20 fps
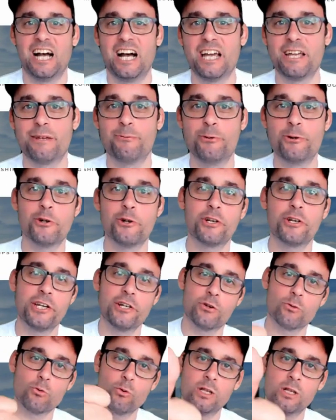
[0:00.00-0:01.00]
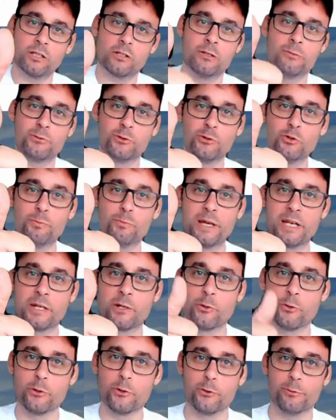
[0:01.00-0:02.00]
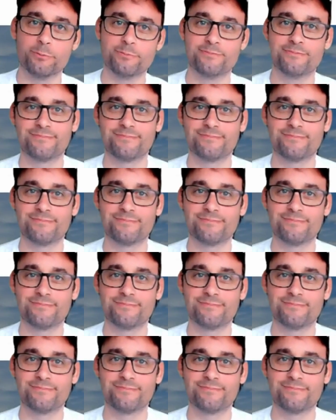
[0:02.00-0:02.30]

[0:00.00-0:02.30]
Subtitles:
Hi, Bruno here. Welcome to Spainguru.